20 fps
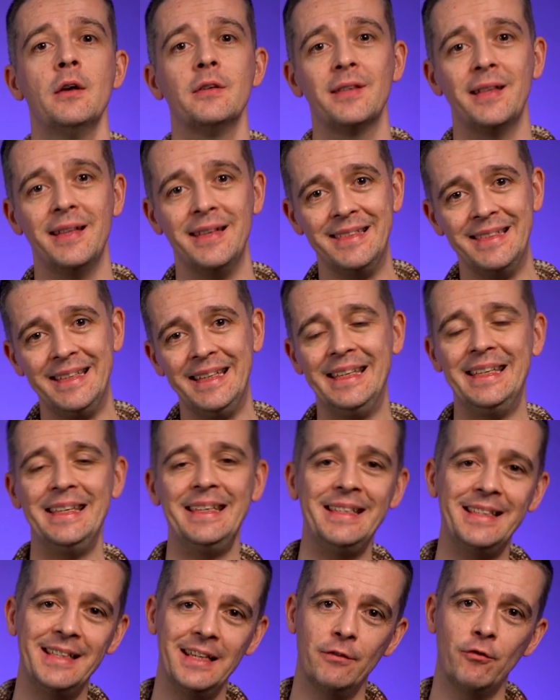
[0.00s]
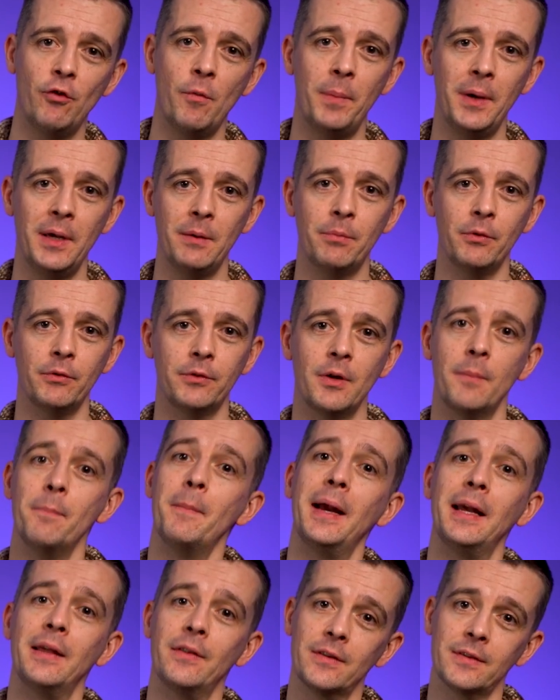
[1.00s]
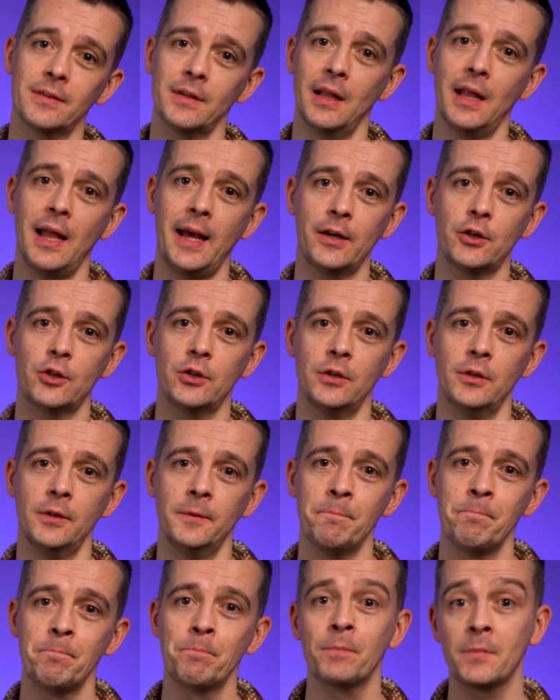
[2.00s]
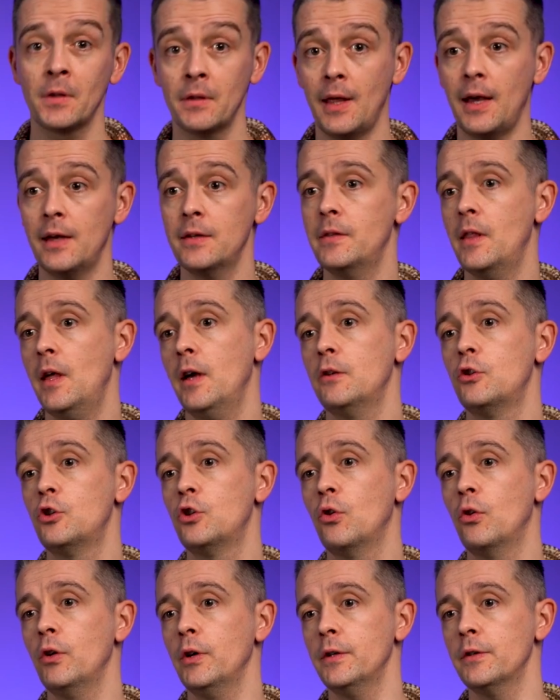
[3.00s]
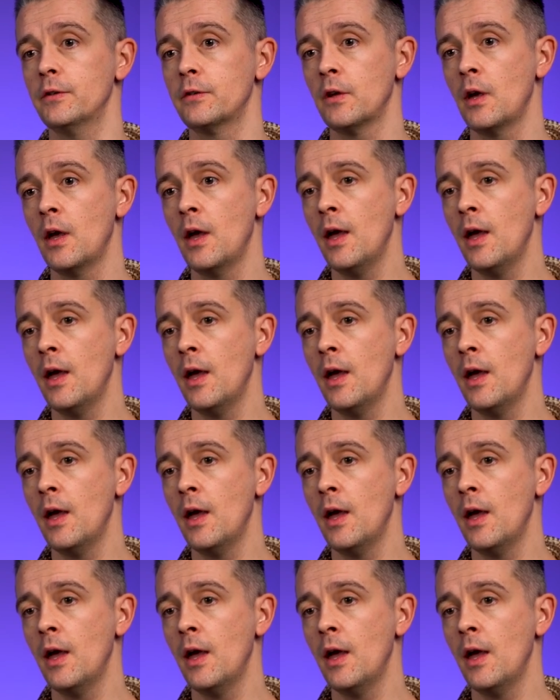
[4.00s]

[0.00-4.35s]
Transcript: that it's easy for people to make the selection that is their choice.